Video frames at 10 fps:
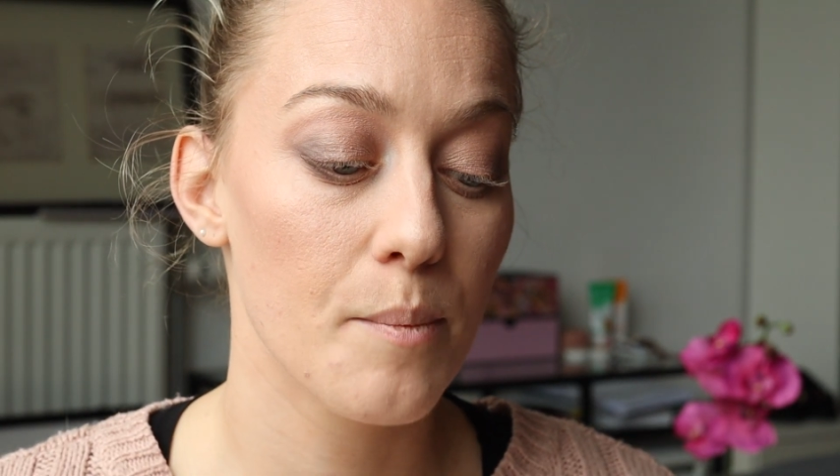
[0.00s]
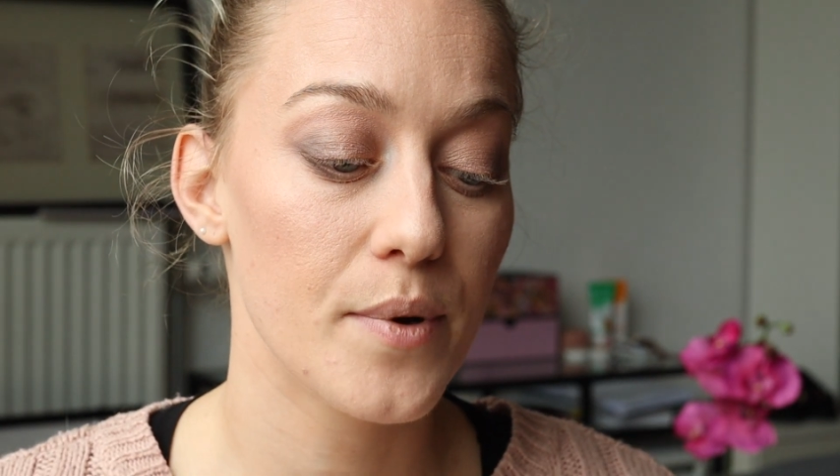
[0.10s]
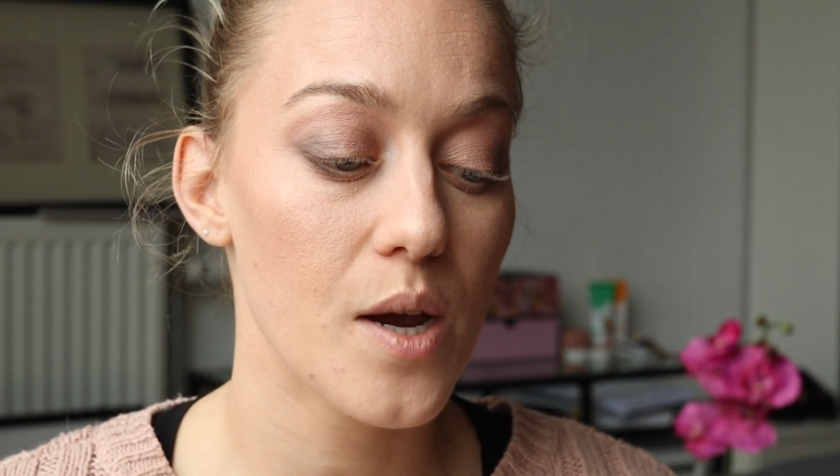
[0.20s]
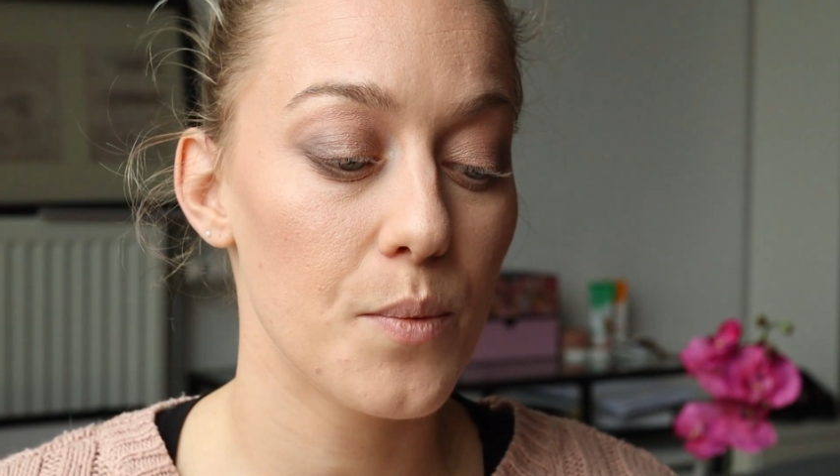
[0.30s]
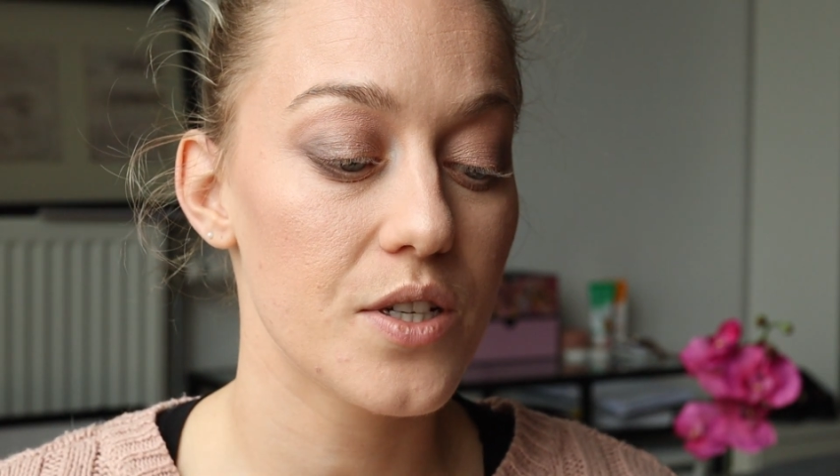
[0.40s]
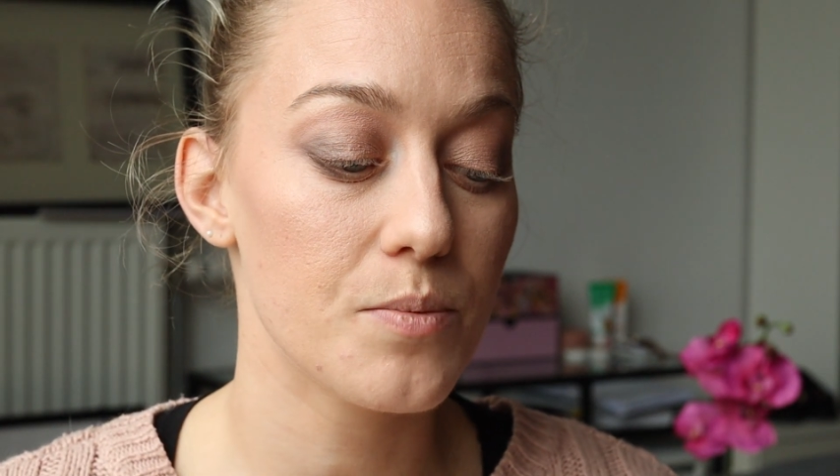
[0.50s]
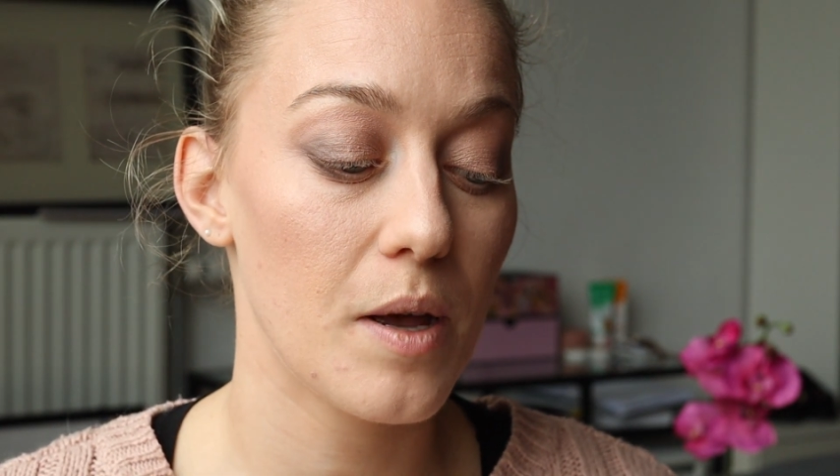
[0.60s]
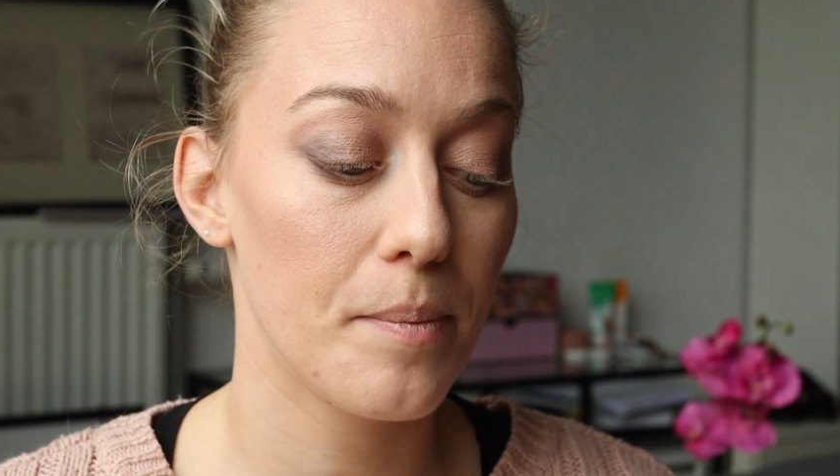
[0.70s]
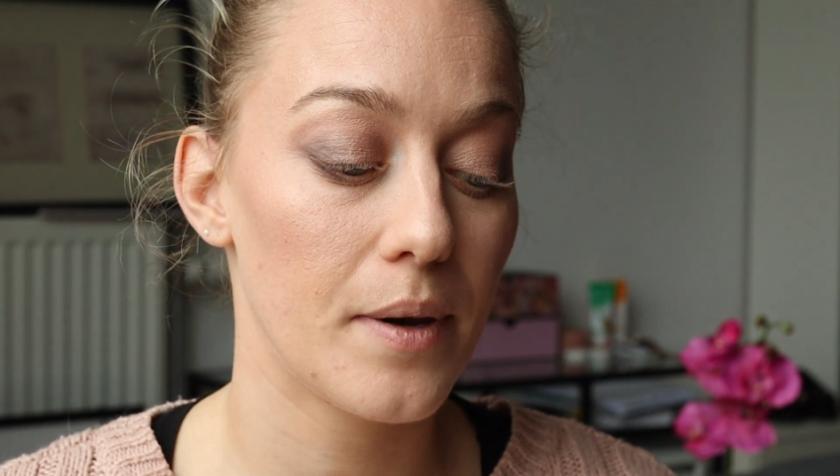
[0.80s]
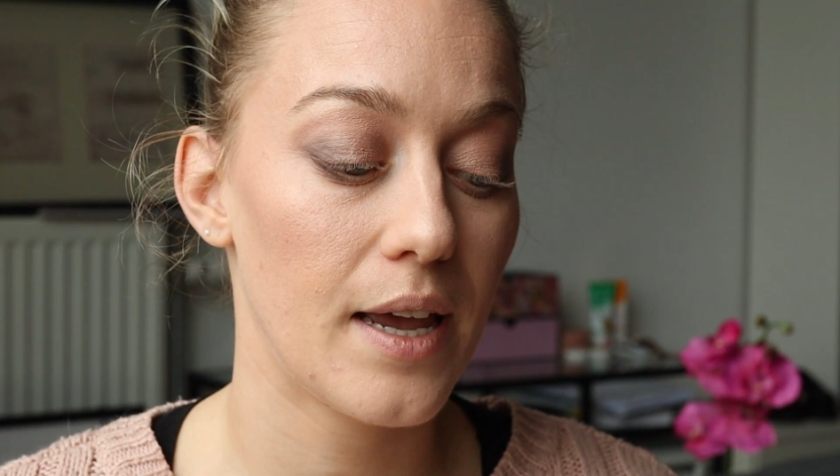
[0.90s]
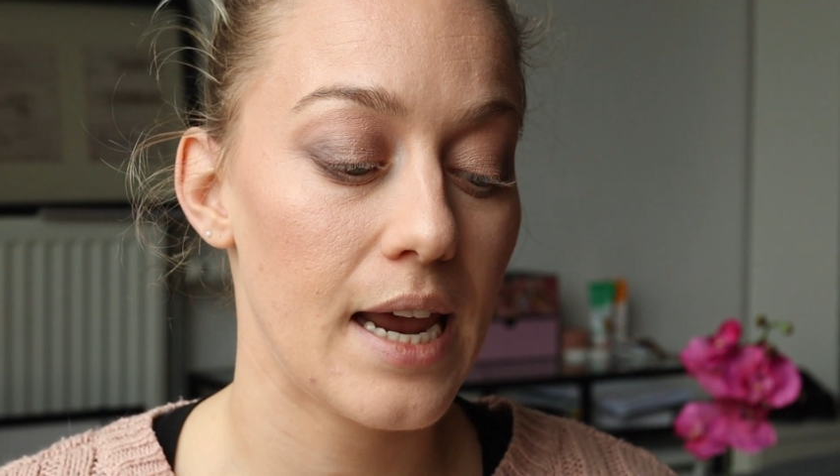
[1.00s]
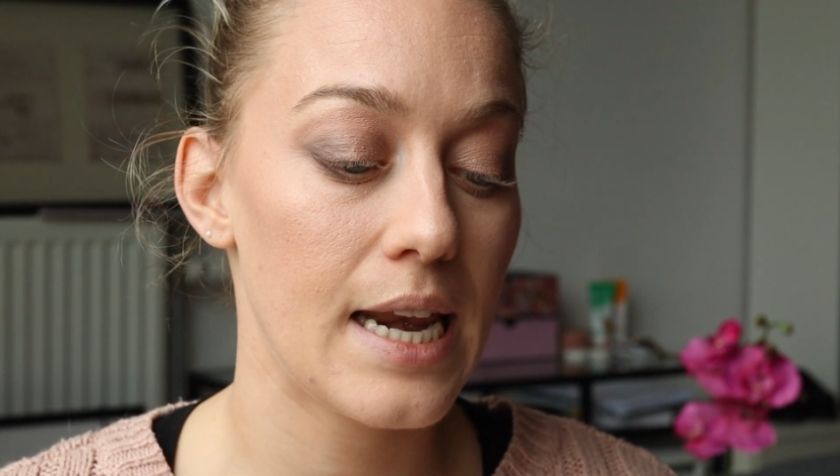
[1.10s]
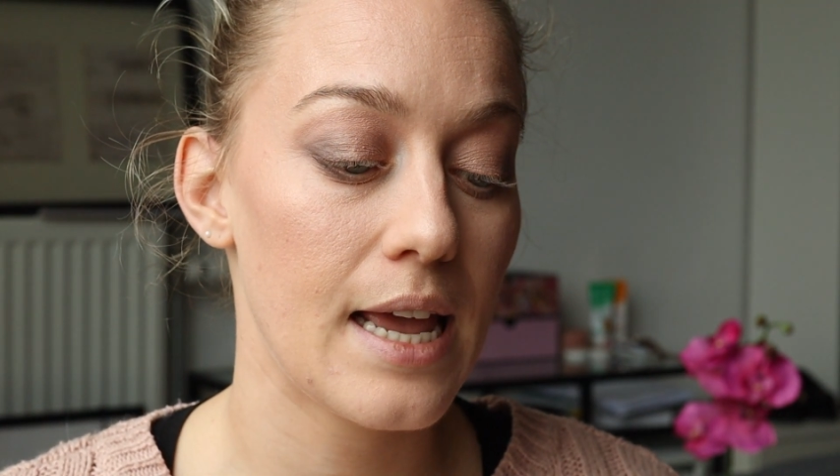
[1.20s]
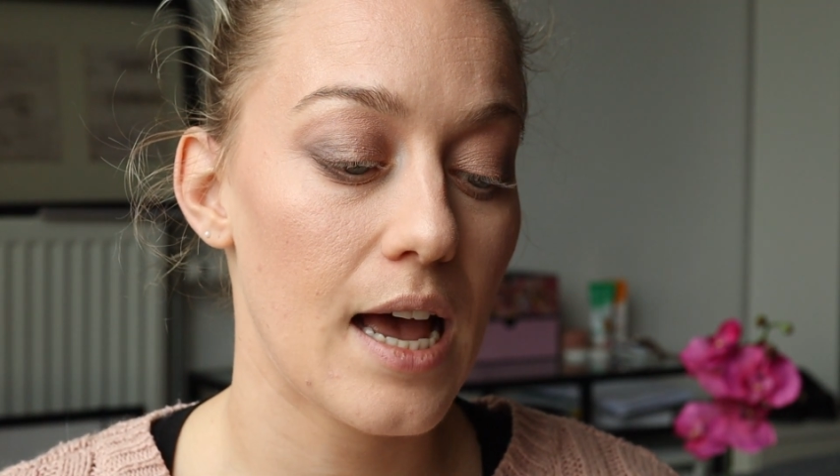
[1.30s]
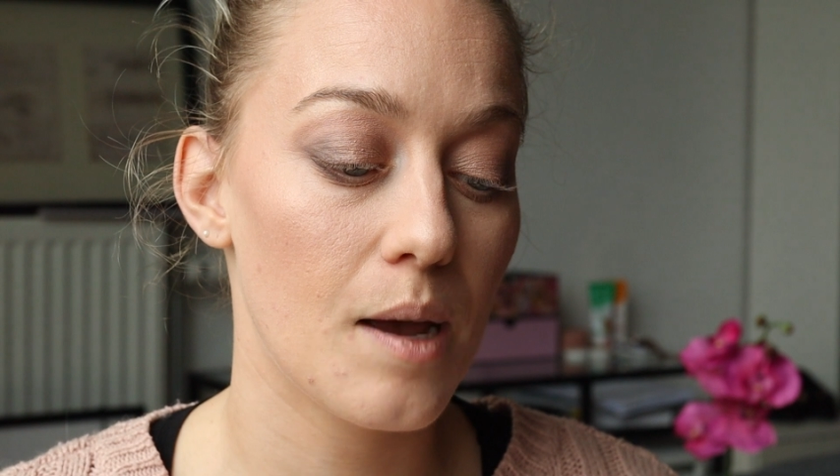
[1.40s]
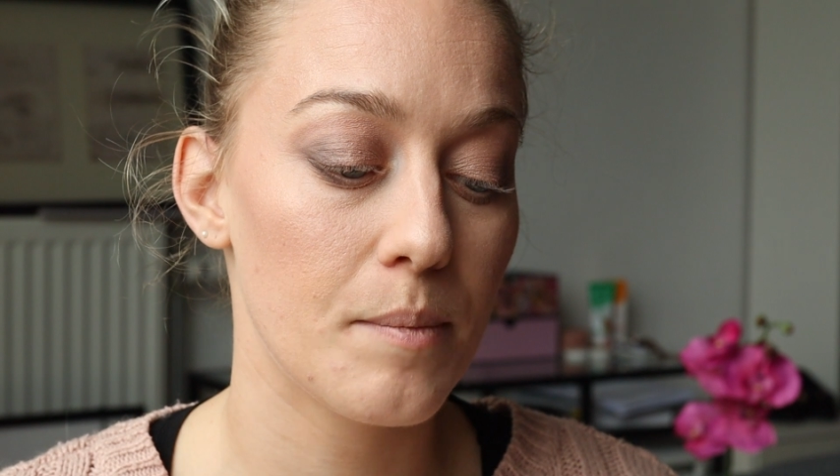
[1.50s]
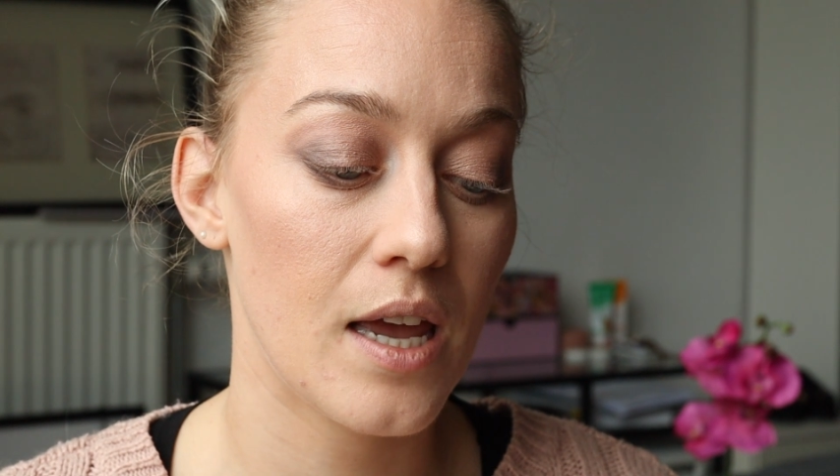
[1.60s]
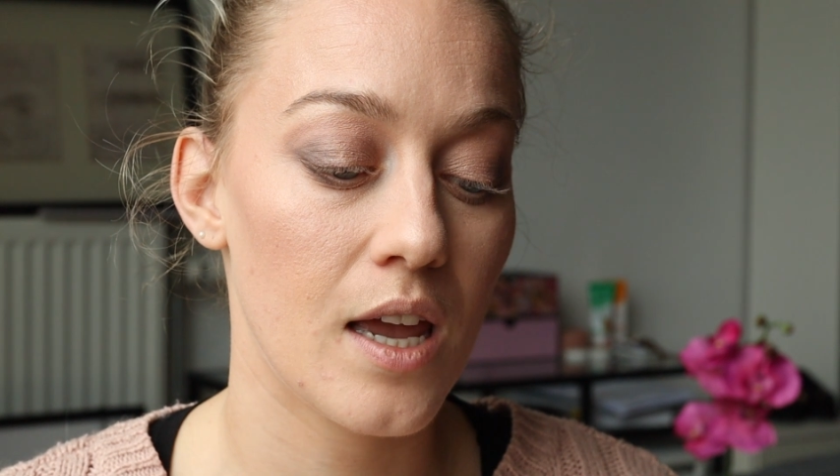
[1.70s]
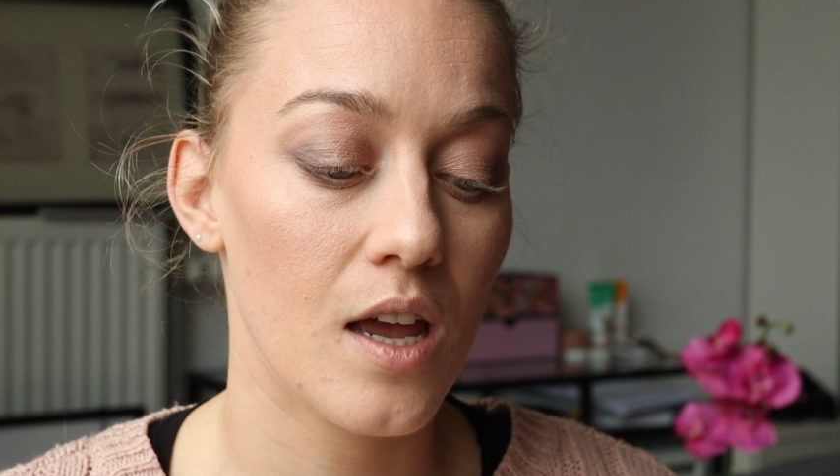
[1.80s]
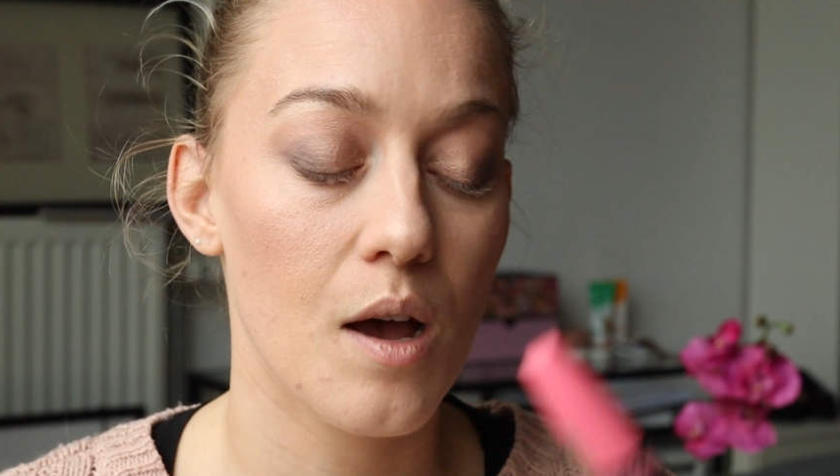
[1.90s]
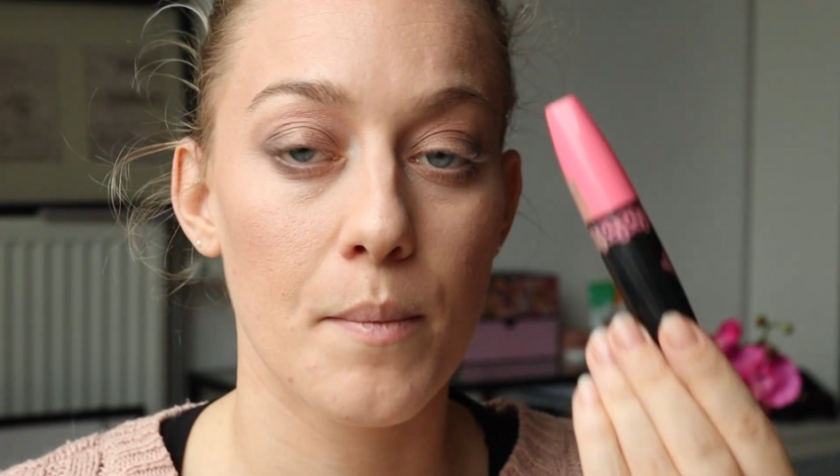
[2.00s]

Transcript: but I would apply the M.A.C